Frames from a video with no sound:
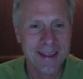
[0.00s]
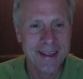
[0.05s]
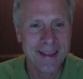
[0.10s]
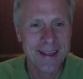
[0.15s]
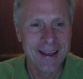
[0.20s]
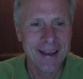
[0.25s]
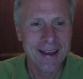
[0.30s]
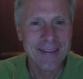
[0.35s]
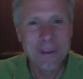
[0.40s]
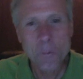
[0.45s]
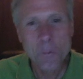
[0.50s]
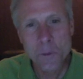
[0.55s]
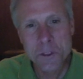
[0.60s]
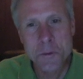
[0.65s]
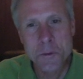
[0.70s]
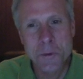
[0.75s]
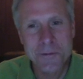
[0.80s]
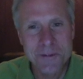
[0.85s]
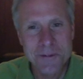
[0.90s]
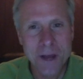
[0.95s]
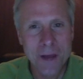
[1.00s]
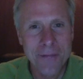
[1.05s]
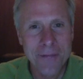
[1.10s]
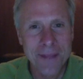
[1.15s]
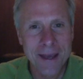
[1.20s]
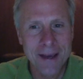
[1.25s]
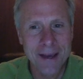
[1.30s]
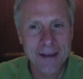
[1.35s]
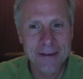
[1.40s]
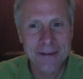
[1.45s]
And then once we've done
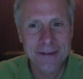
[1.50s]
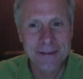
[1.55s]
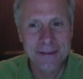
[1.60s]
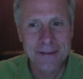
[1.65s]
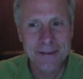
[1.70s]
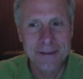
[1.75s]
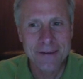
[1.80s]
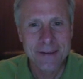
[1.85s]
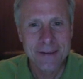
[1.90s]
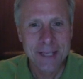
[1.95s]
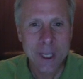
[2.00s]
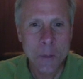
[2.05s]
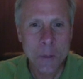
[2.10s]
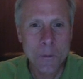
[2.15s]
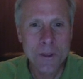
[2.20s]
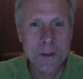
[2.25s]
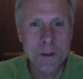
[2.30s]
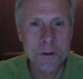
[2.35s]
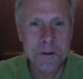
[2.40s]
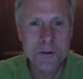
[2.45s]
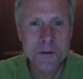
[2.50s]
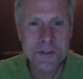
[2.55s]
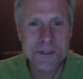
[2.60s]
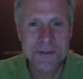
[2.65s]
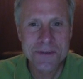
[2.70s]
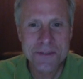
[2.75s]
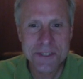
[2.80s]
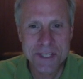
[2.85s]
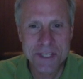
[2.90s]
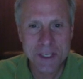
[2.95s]
that, can we use
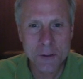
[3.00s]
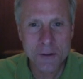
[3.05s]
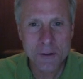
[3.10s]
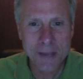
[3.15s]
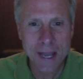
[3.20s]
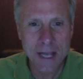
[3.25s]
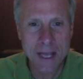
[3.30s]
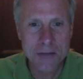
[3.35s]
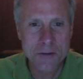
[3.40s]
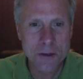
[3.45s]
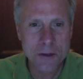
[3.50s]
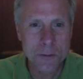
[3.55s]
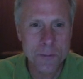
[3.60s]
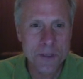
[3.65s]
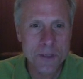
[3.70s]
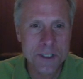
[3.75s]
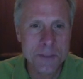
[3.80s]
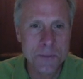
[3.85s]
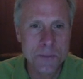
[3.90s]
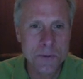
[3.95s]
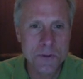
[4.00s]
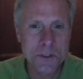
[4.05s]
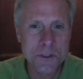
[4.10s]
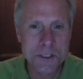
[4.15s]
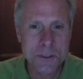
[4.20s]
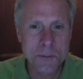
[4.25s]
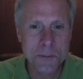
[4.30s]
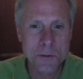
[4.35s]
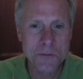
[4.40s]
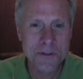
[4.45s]
single cash flow principles
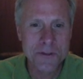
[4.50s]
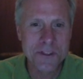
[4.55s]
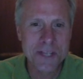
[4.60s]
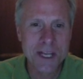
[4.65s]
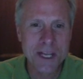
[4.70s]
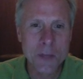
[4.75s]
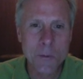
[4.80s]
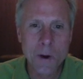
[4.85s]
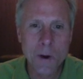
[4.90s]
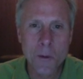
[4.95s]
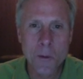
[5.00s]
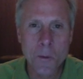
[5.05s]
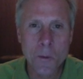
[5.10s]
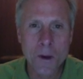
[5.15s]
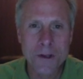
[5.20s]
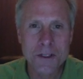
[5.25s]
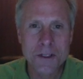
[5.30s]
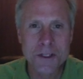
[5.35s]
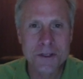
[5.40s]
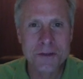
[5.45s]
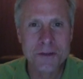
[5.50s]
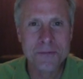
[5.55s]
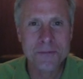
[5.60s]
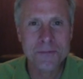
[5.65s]
to move this anywhere we want to?